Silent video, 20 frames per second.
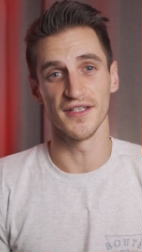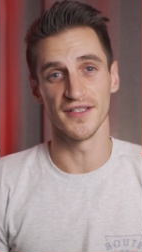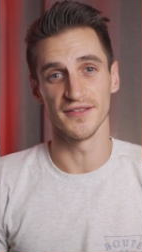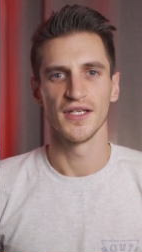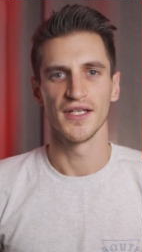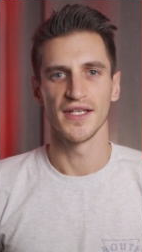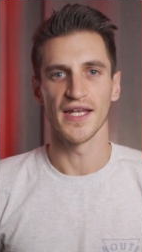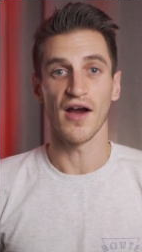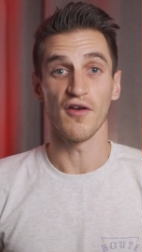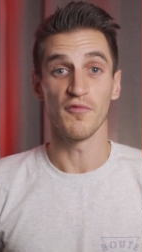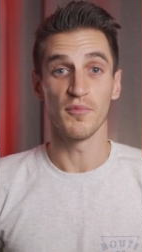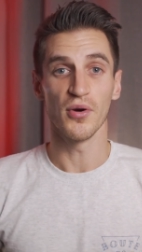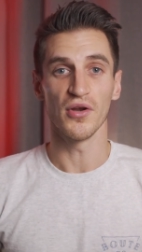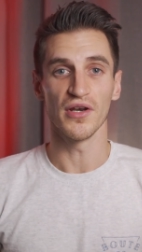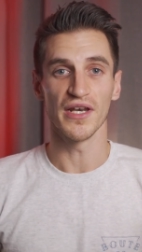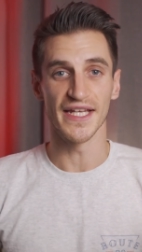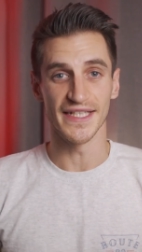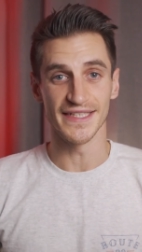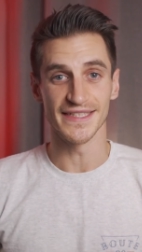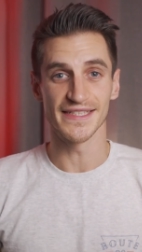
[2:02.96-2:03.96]
it. Now I've put
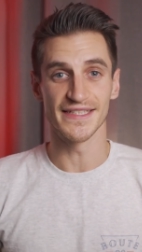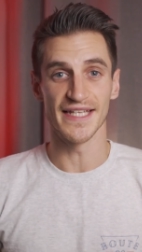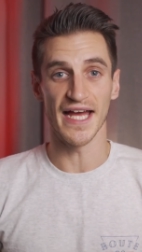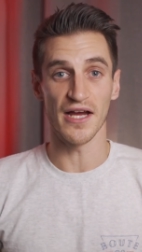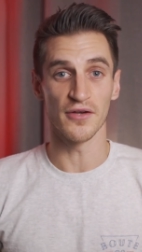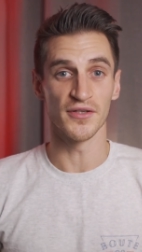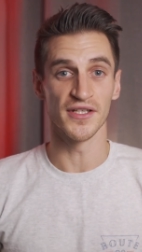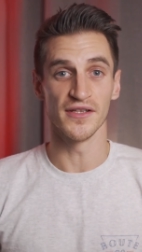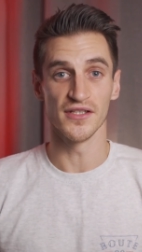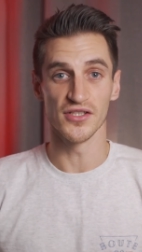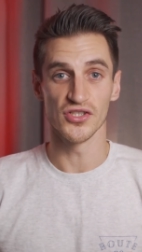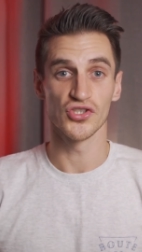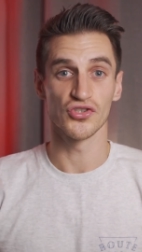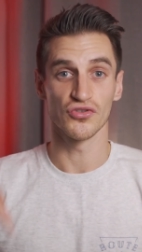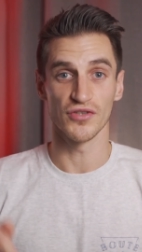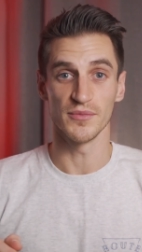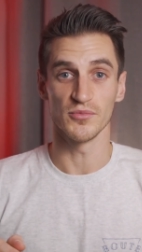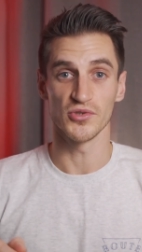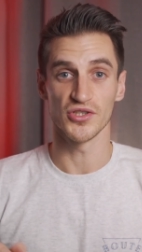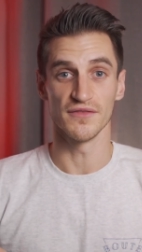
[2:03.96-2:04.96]
links down in the
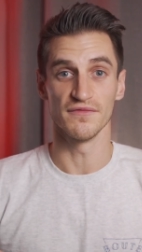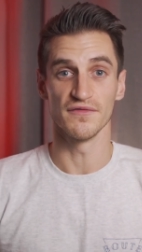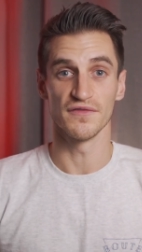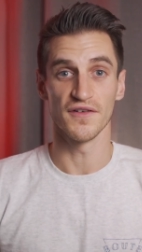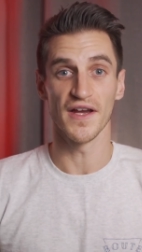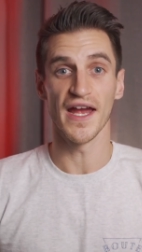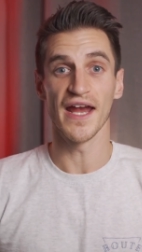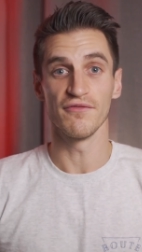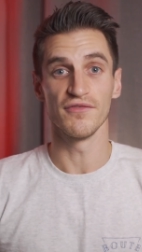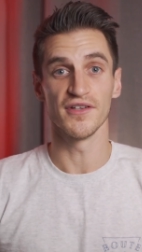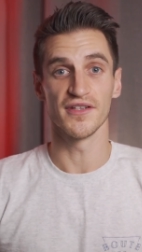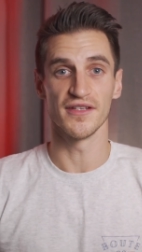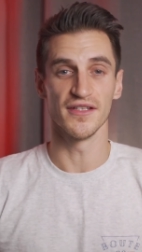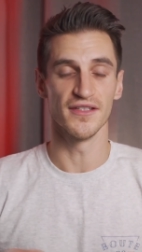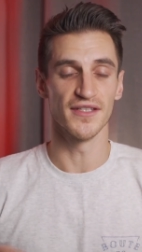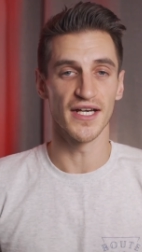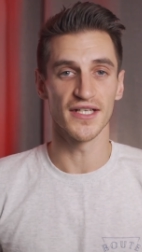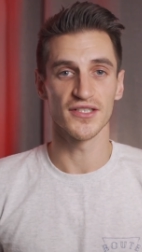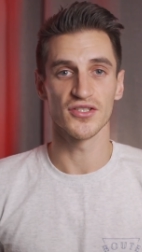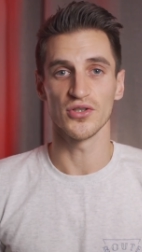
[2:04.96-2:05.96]
description for everything
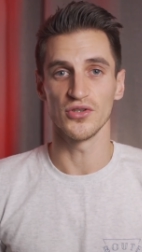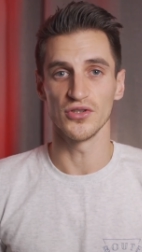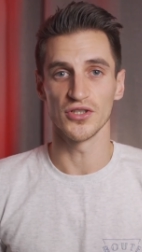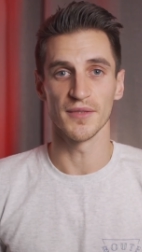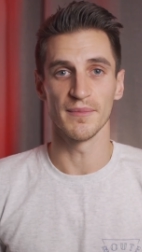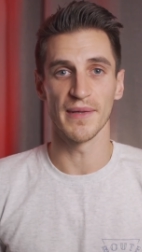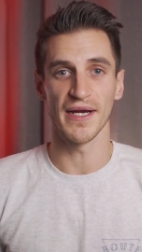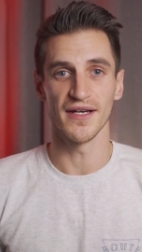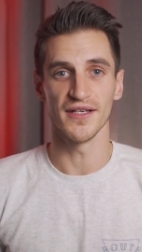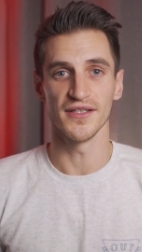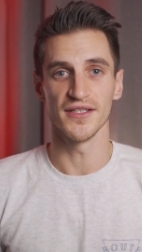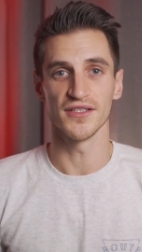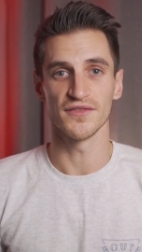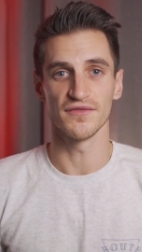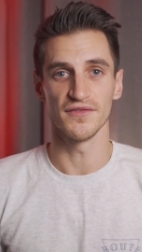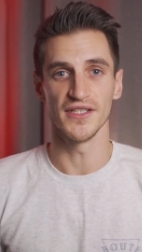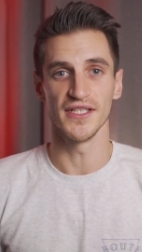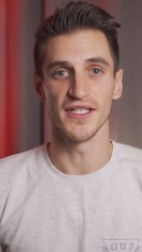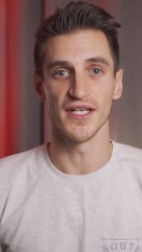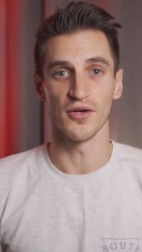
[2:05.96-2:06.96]
that I talk about in this
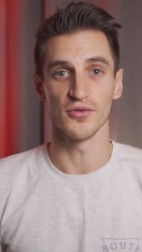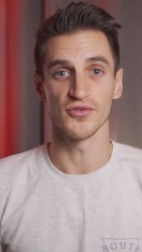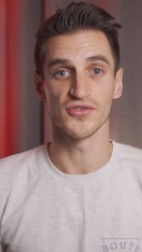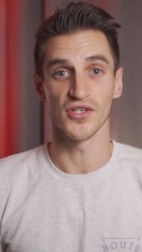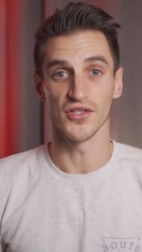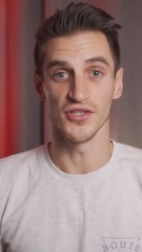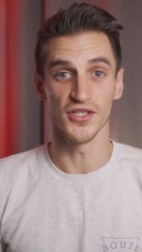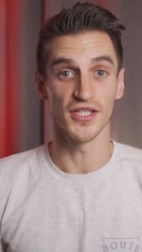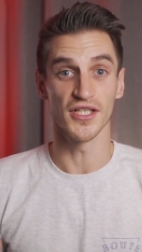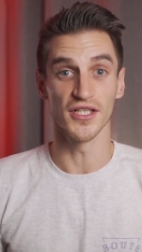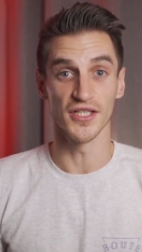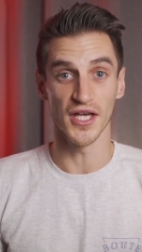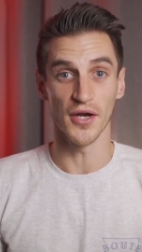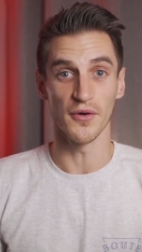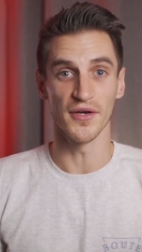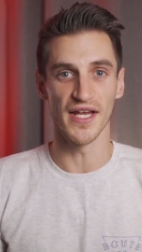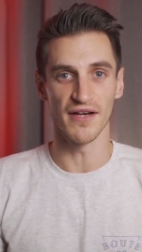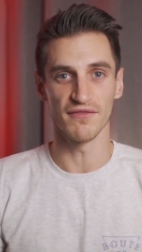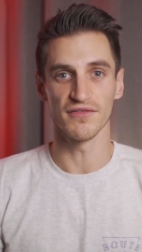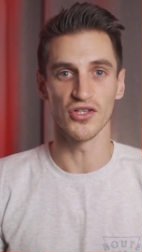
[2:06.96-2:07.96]
video so you can
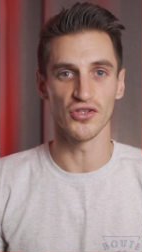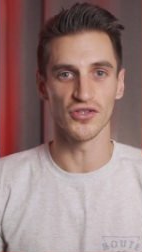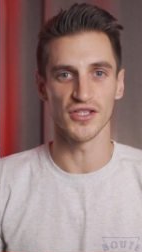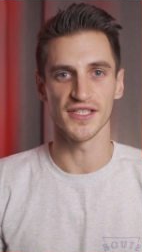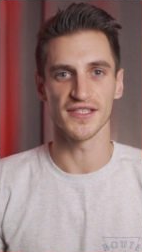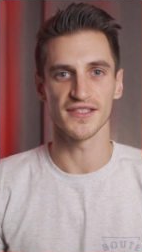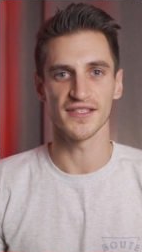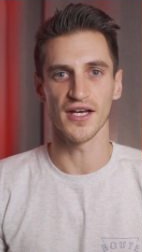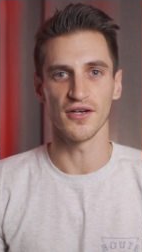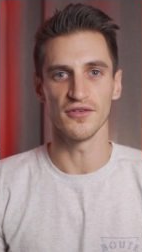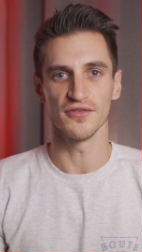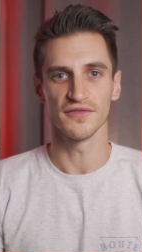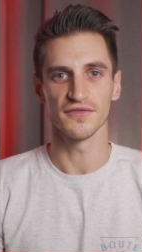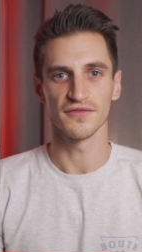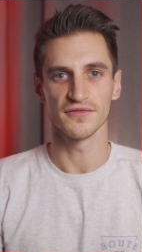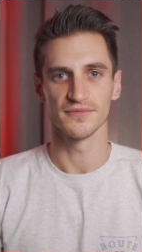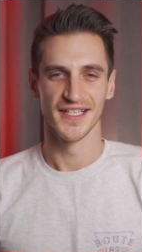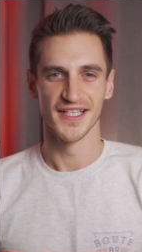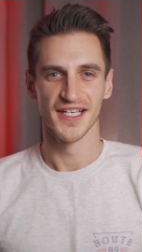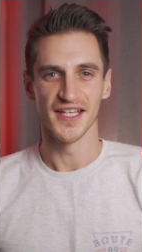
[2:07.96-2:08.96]
go and have a look
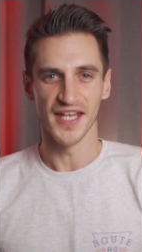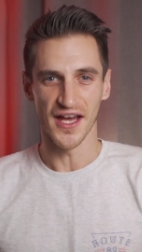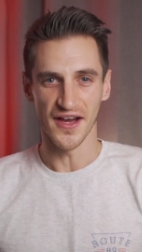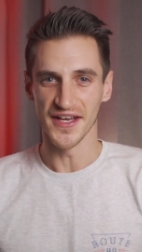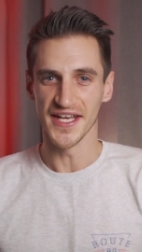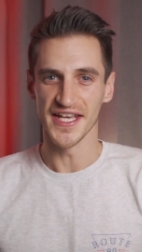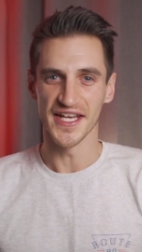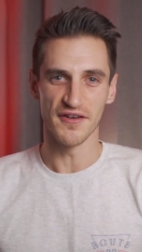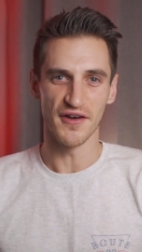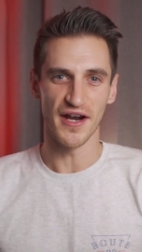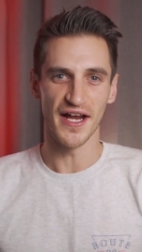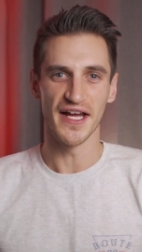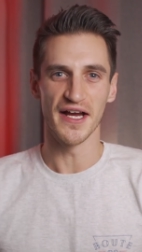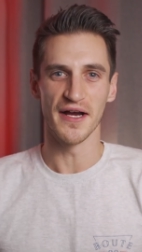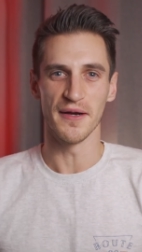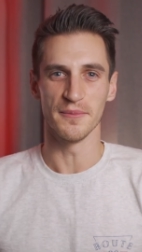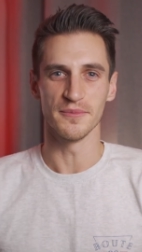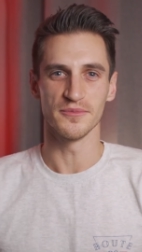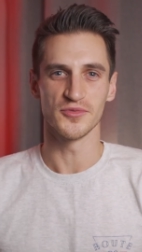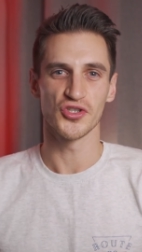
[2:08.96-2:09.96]
yourself. Now here I
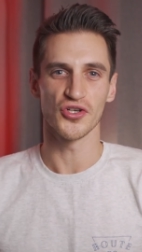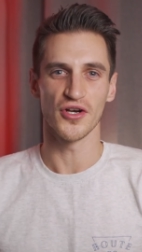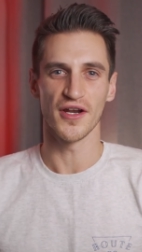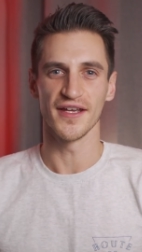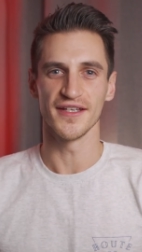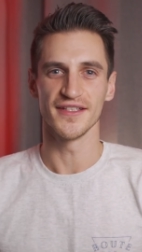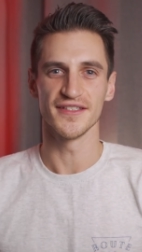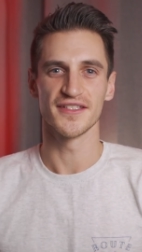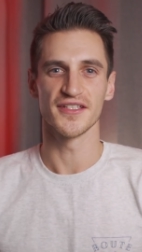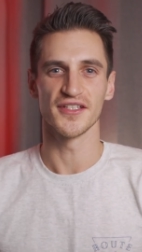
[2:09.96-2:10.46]
am trying